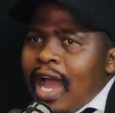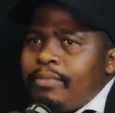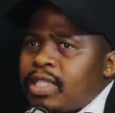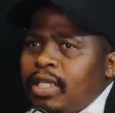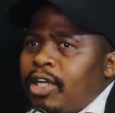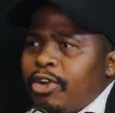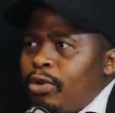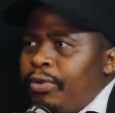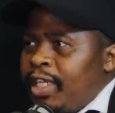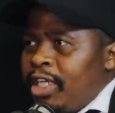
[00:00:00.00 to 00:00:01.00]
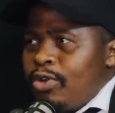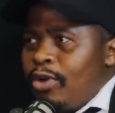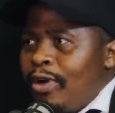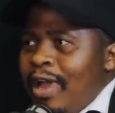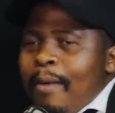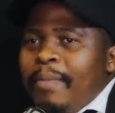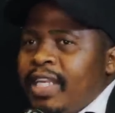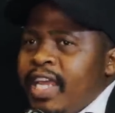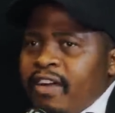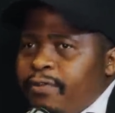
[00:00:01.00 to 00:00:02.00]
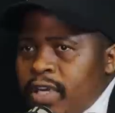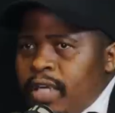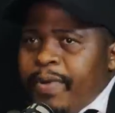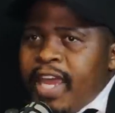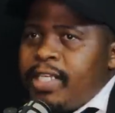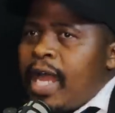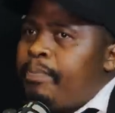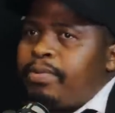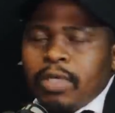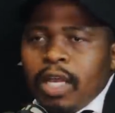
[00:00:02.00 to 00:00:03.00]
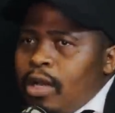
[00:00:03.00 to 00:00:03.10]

I'm still growing, you know. Nice. But they are fully paid up,